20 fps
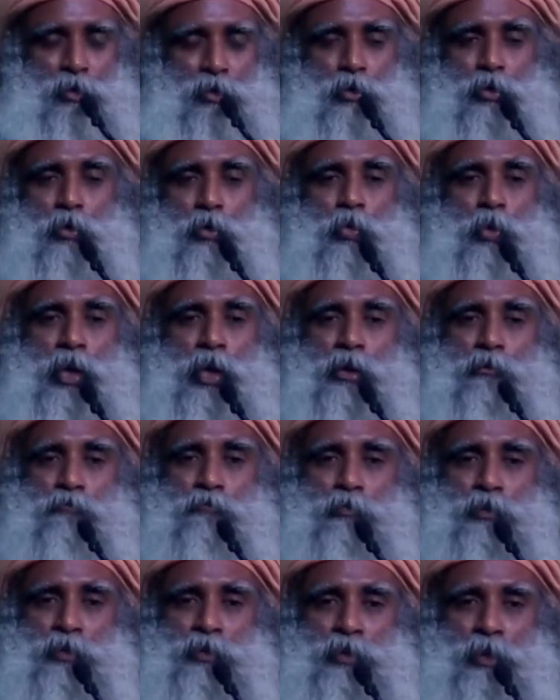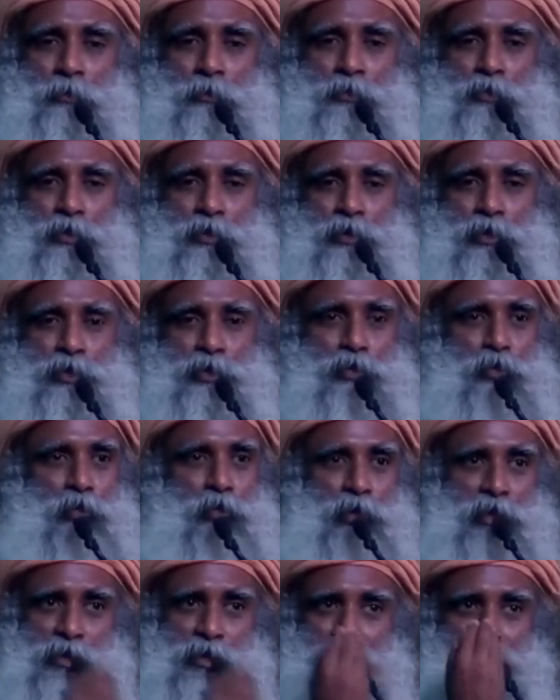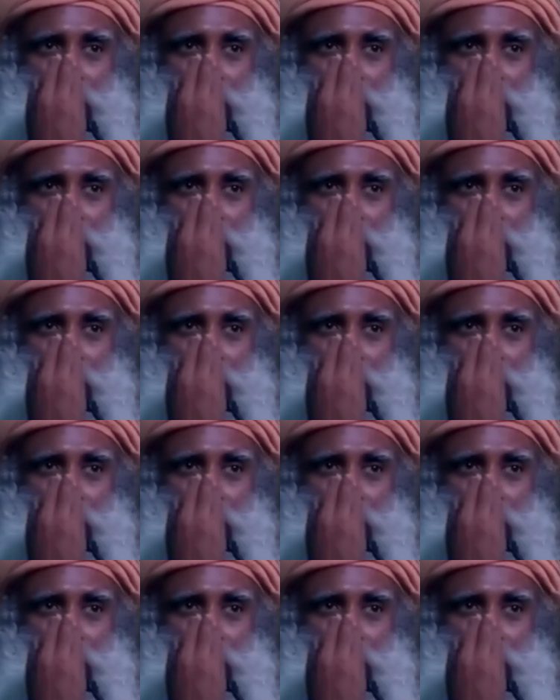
your way of perception is only